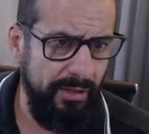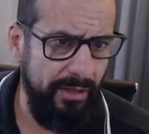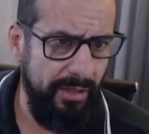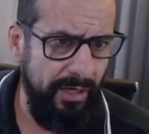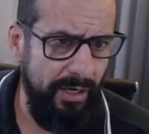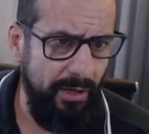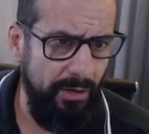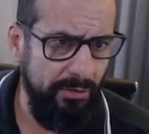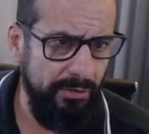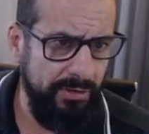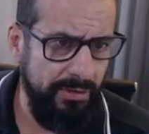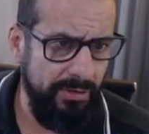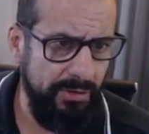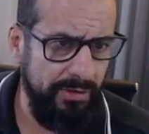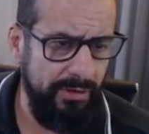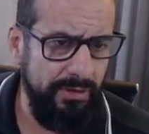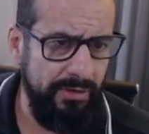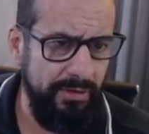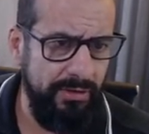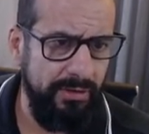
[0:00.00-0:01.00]
all
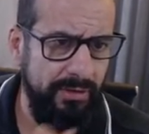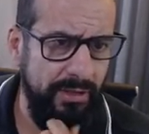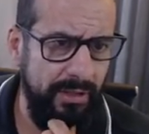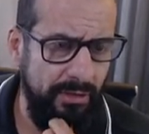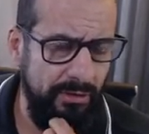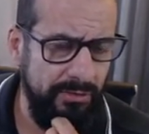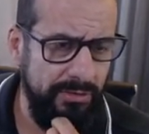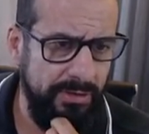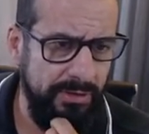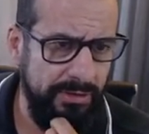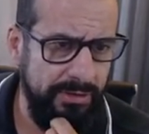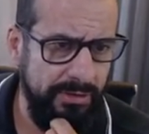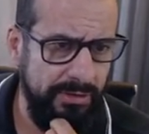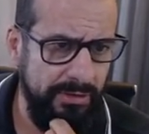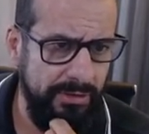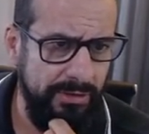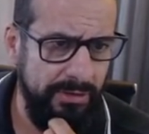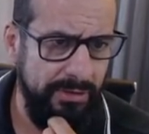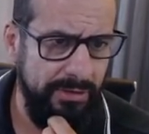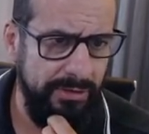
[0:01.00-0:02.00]

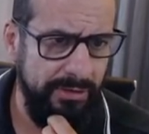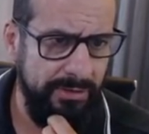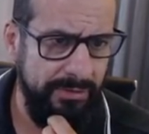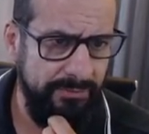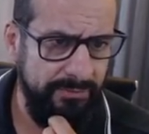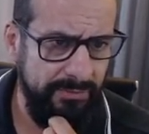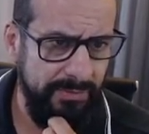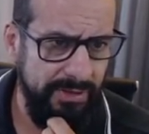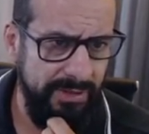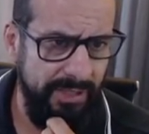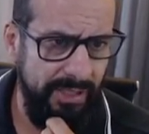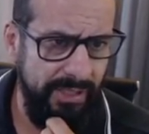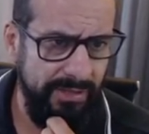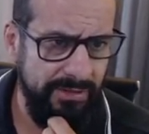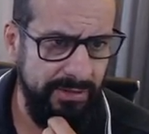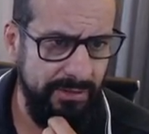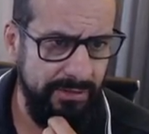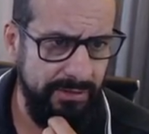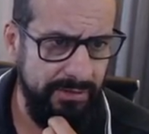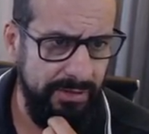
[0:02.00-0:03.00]
the
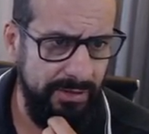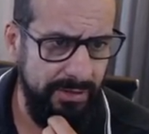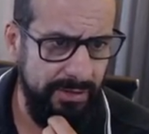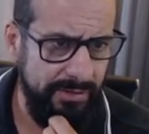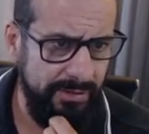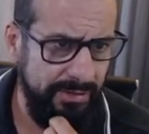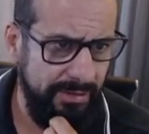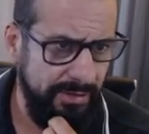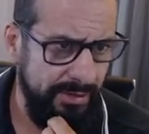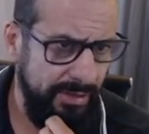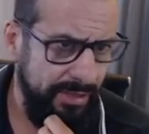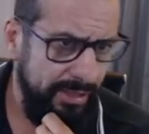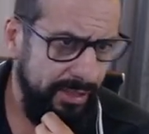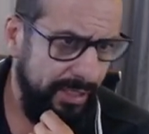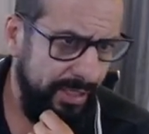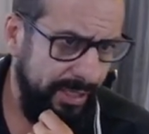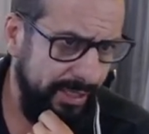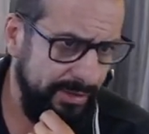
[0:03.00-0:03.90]
assets that has